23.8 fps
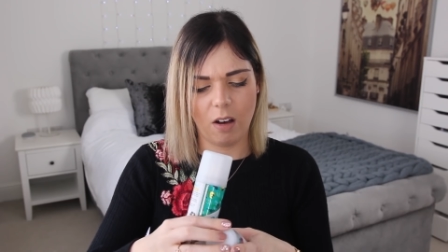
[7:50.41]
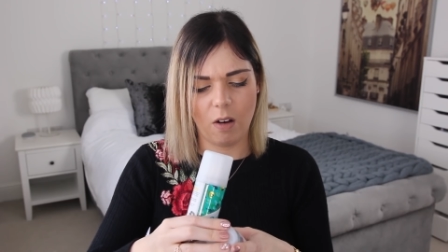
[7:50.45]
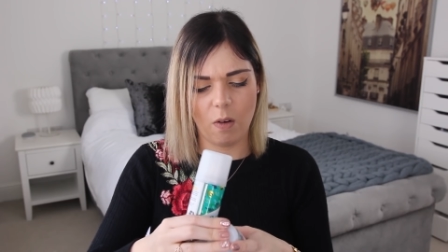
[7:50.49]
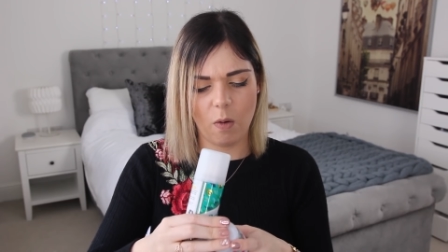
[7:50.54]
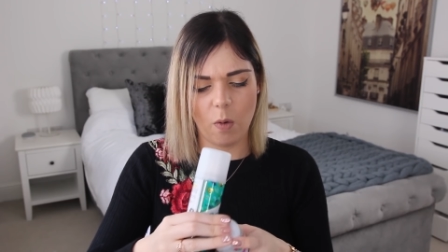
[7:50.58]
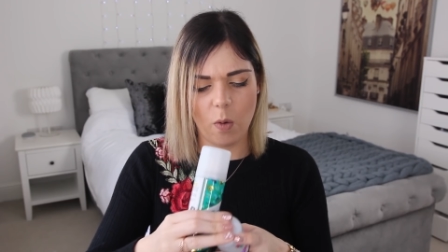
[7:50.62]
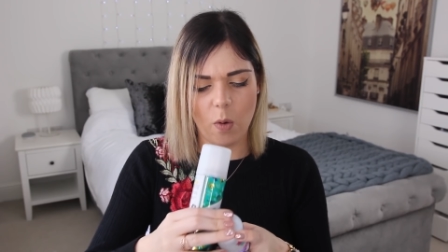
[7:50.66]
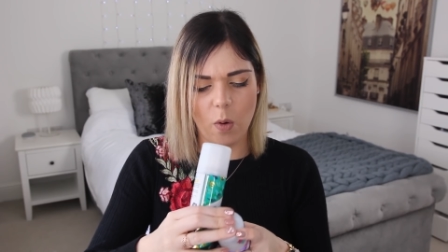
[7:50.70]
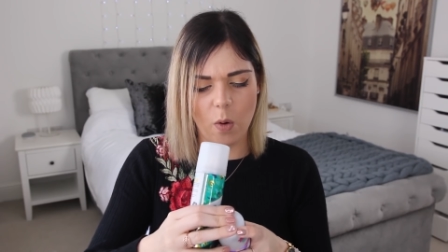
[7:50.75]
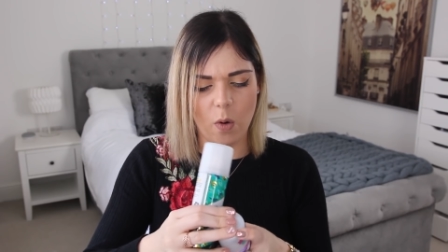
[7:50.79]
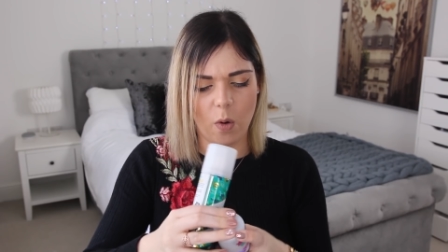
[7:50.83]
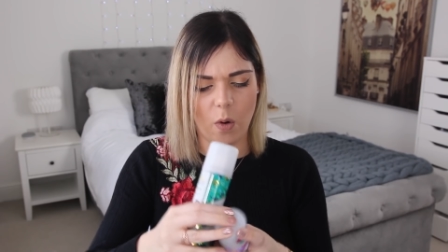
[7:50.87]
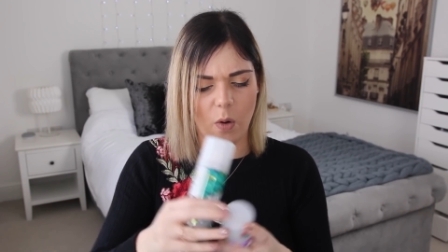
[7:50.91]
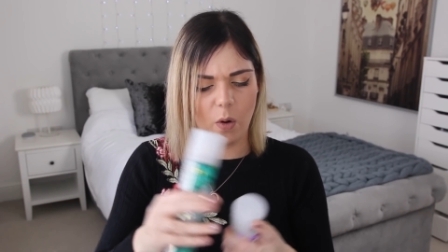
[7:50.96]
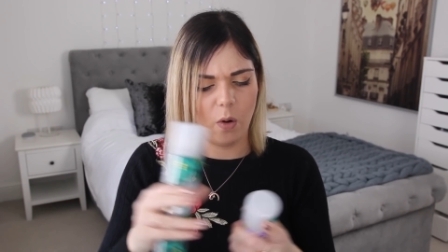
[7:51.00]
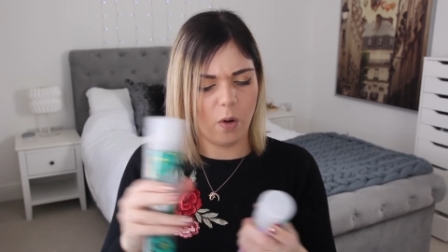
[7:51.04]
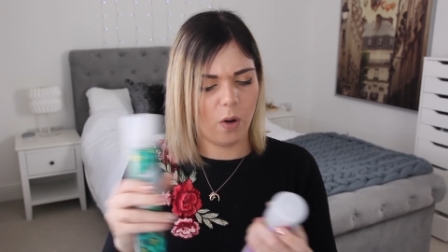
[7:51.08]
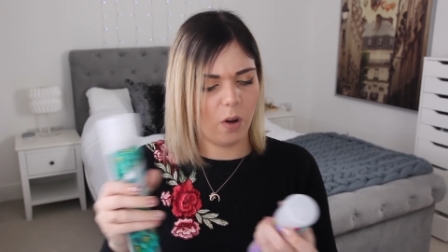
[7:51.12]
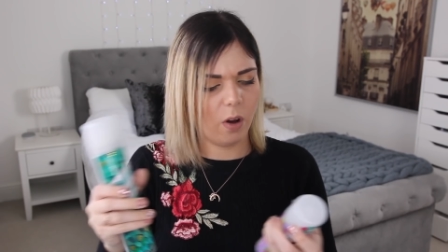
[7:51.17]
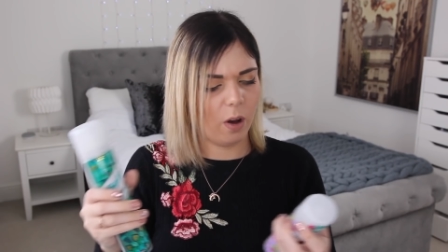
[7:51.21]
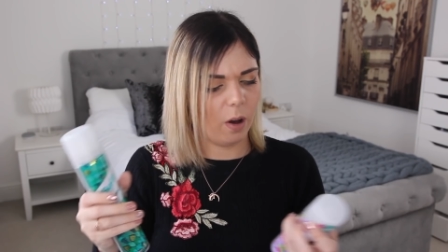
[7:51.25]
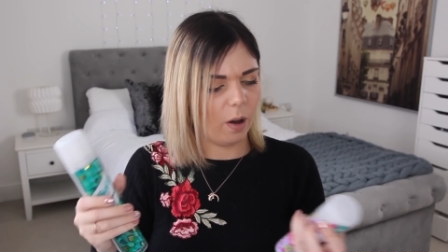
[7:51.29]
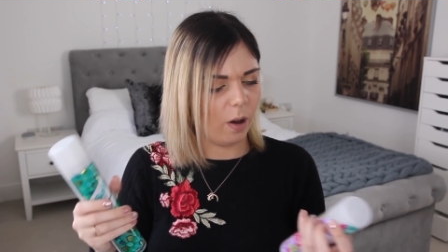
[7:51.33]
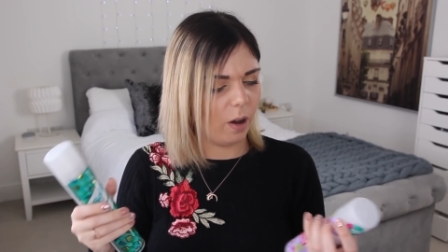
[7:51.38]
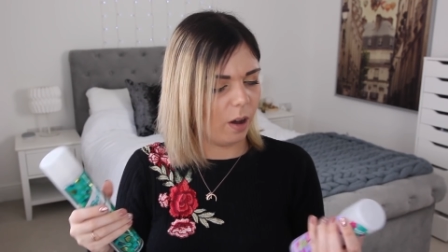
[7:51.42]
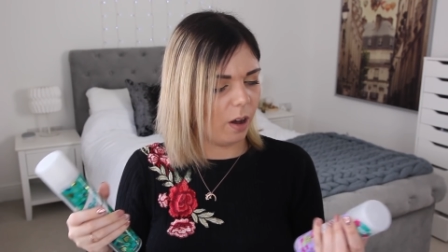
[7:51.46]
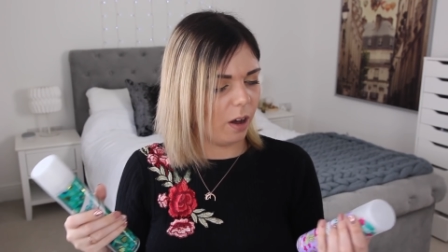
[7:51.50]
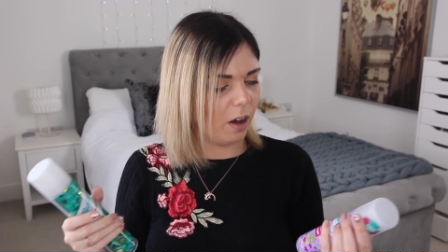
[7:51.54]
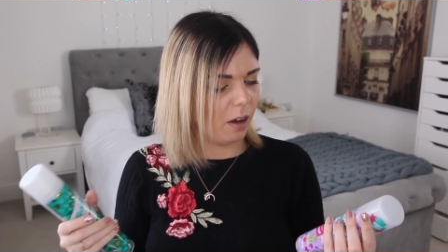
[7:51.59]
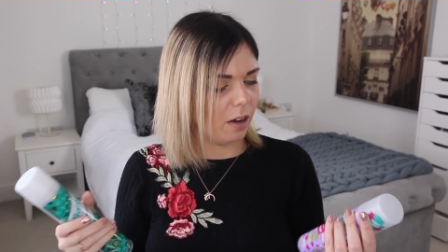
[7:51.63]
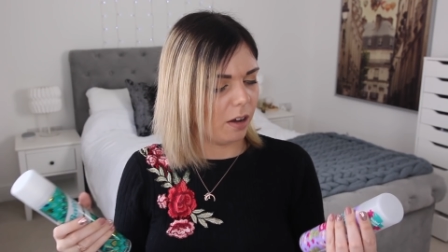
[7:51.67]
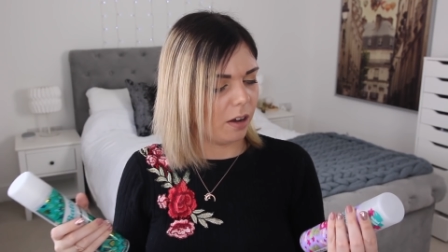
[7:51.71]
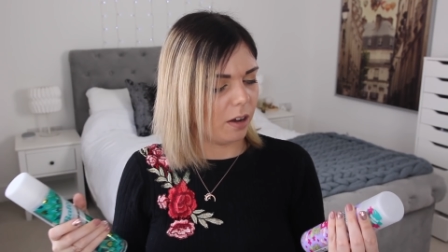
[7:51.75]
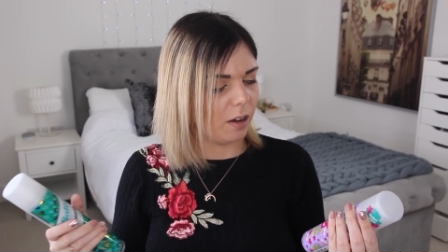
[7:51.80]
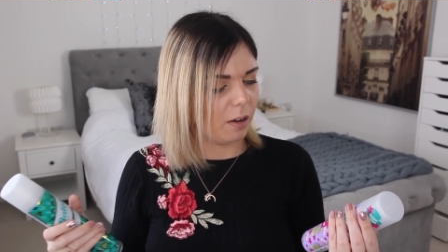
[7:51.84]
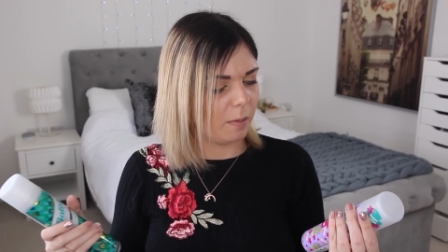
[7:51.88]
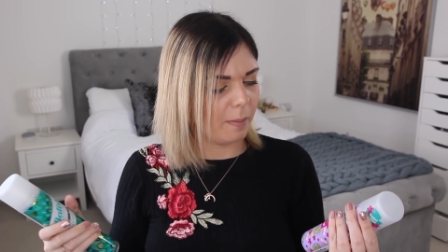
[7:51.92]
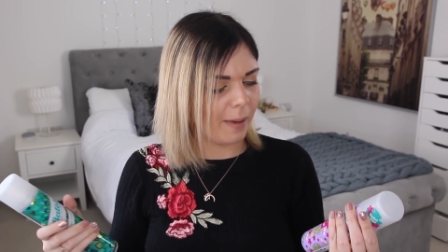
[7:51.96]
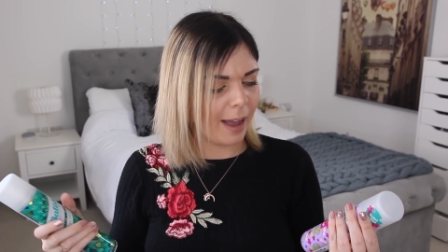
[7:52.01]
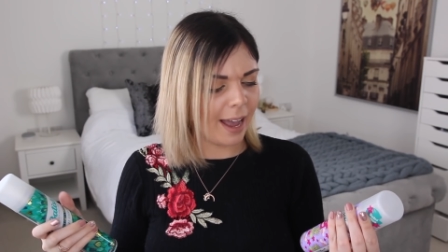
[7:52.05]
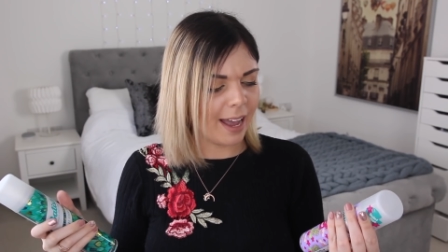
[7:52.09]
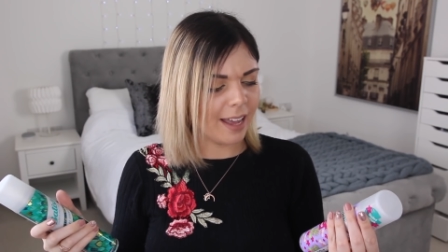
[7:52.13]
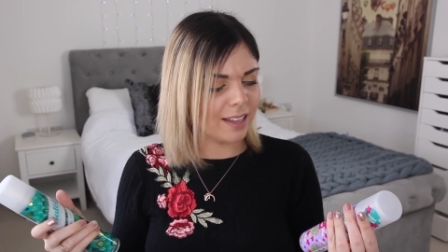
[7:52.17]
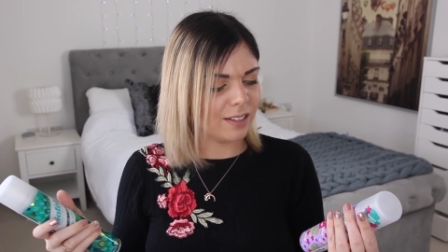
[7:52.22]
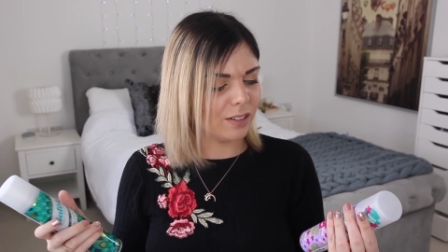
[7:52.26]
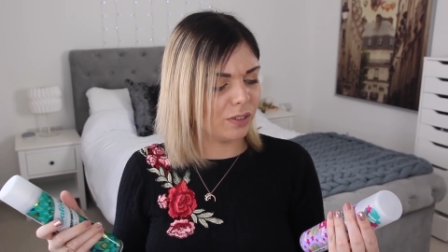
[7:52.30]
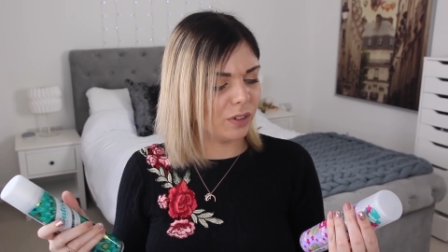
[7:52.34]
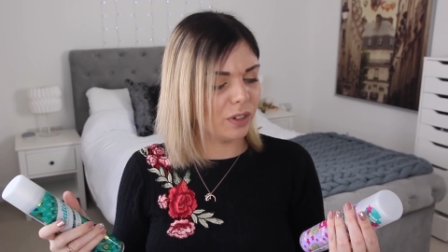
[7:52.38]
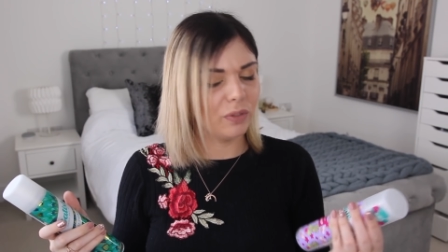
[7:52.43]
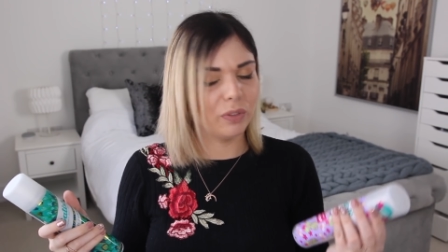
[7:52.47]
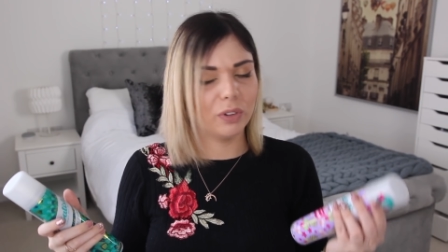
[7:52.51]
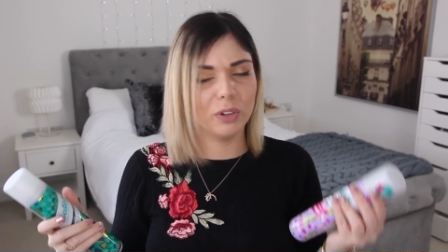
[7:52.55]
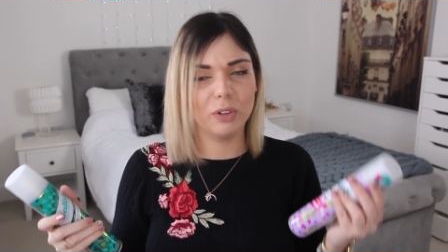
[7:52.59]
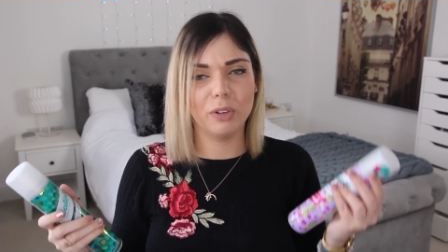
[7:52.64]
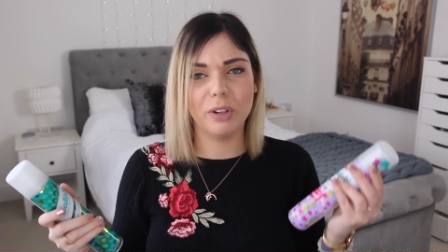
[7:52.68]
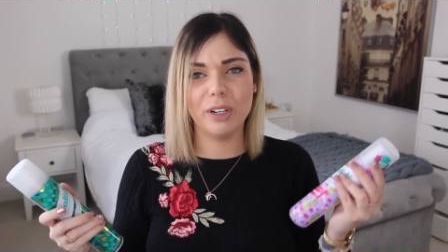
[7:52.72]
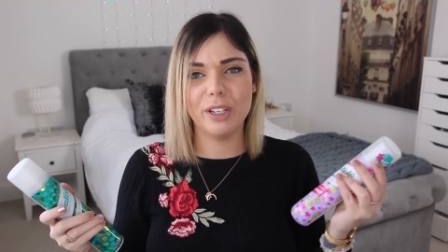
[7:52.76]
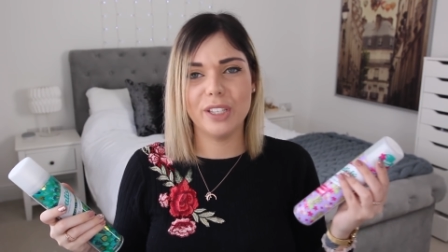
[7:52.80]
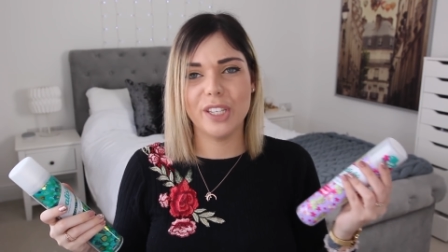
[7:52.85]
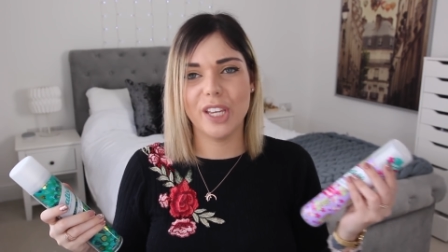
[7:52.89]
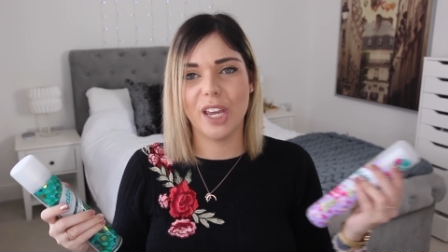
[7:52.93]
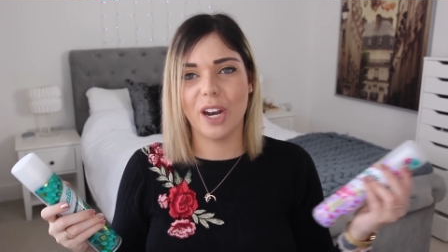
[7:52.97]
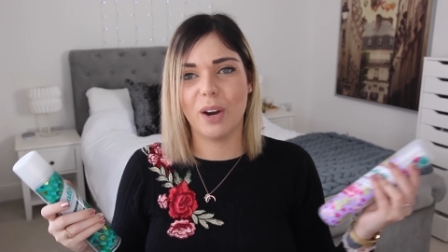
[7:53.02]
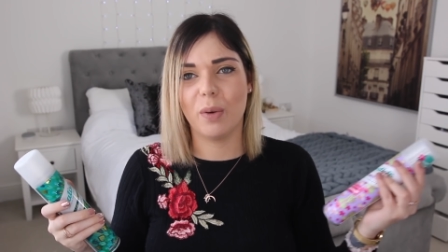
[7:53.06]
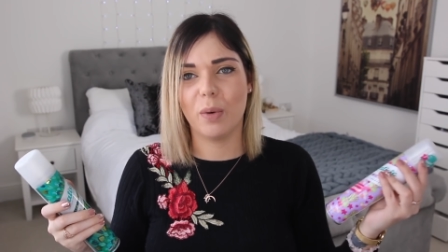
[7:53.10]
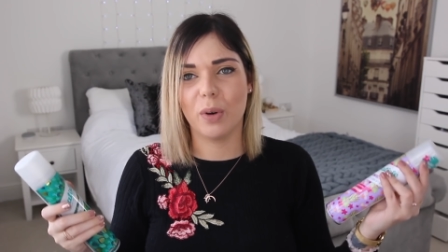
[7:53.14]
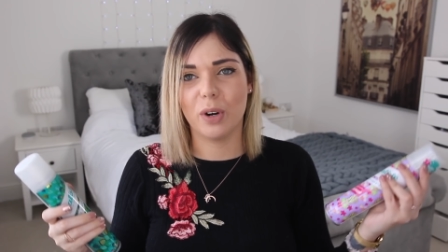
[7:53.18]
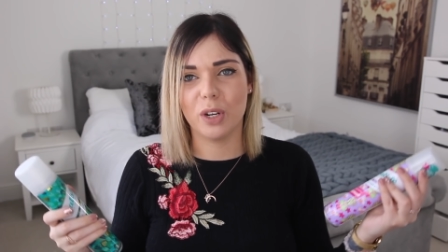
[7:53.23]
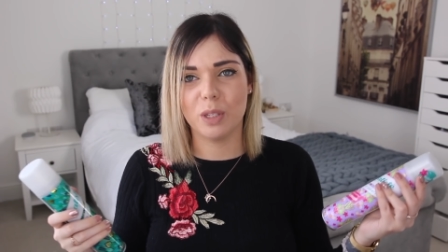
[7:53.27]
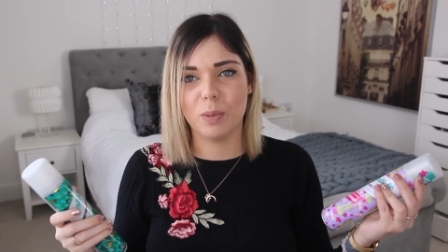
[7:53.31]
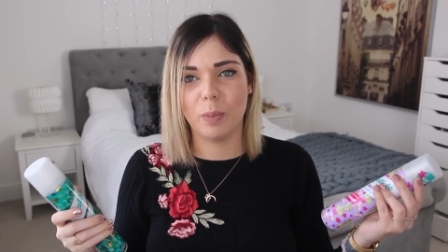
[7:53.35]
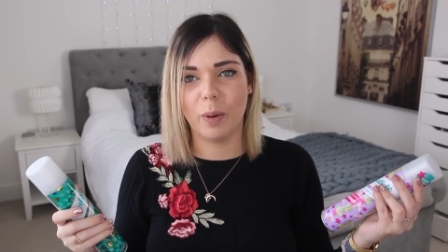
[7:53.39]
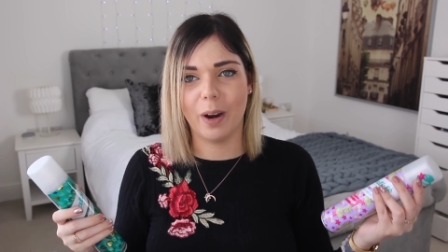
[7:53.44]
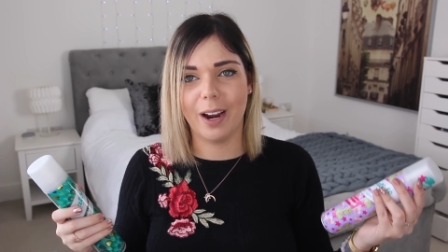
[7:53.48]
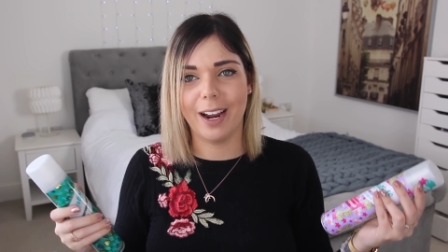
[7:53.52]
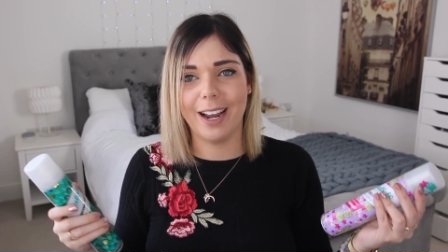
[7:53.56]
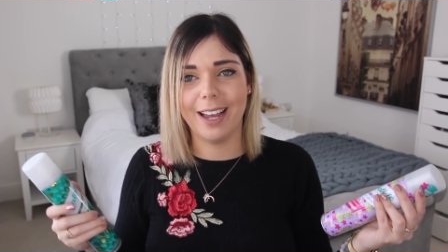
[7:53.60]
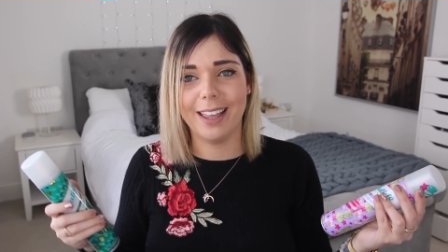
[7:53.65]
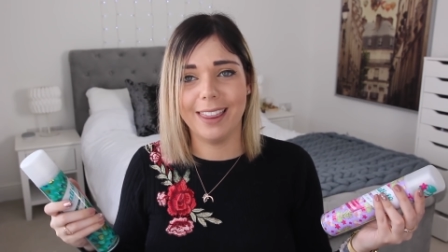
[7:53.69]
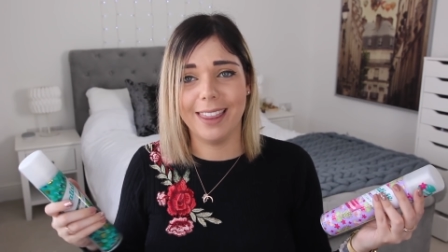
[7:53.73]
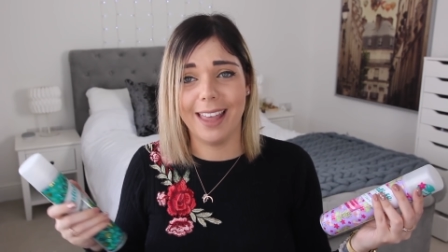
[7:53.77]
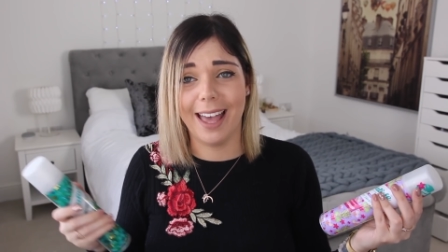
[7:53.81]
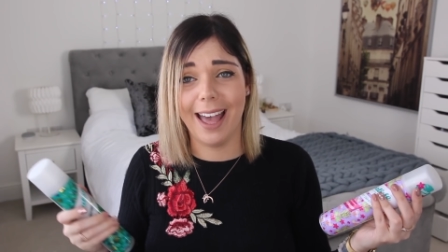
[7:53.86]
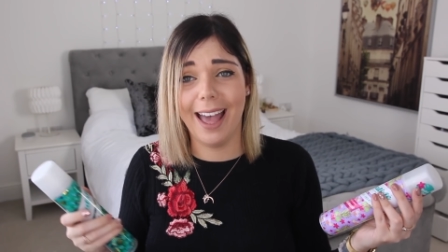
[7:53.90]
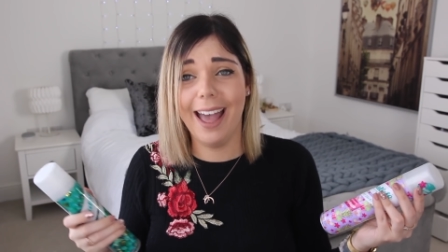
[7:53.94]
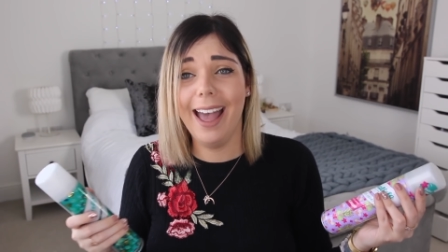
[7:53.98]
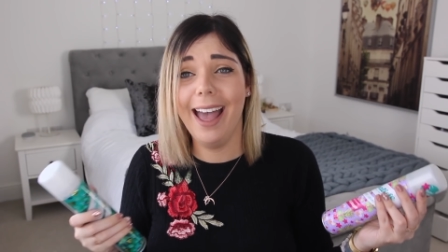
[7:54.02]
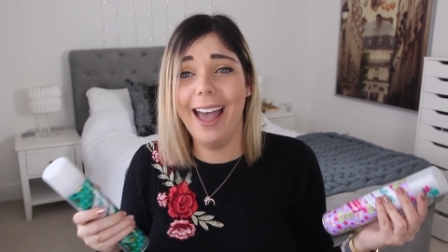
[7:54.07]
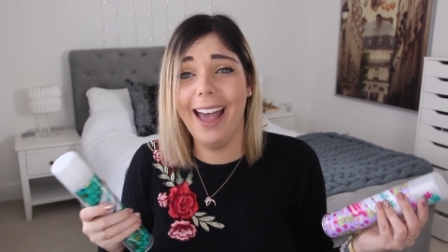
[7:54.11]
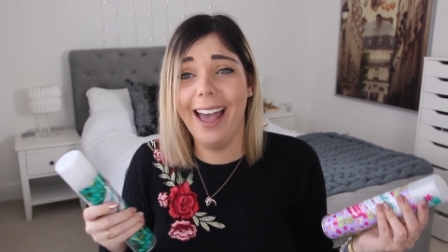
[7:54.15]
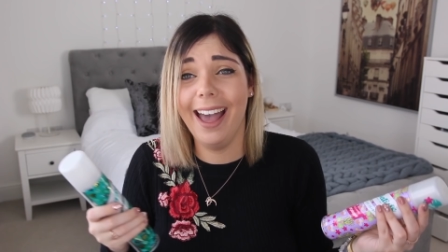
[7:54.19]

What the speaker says: Oh, my hair's not even greasy and I wanna spray it in there.